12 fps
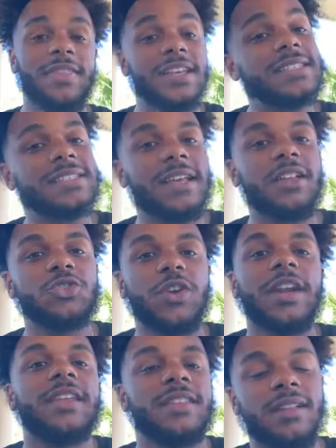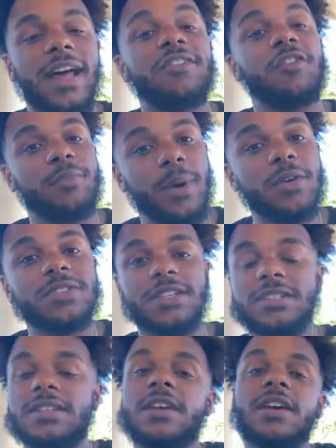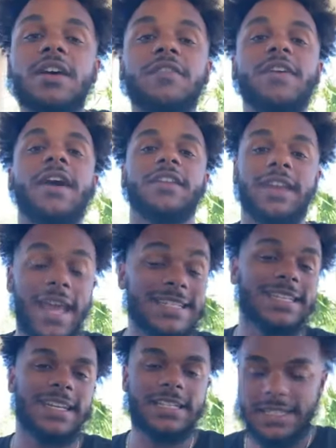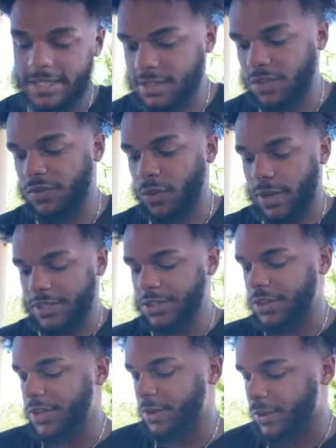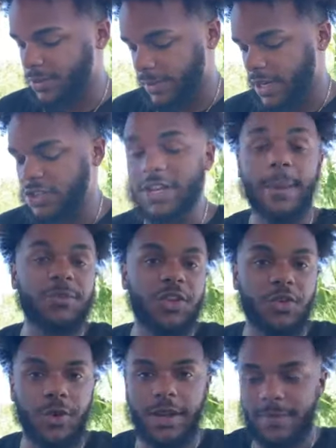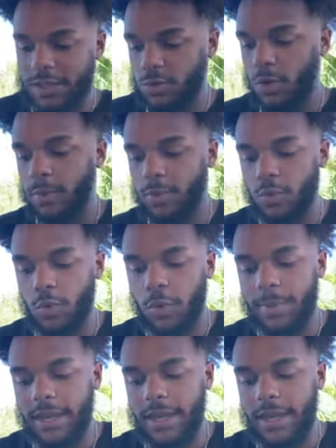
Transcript: And this is illustrated in the life of Moses found in Exodus. So if you want to turn there with me to chapter 3, that's what we'll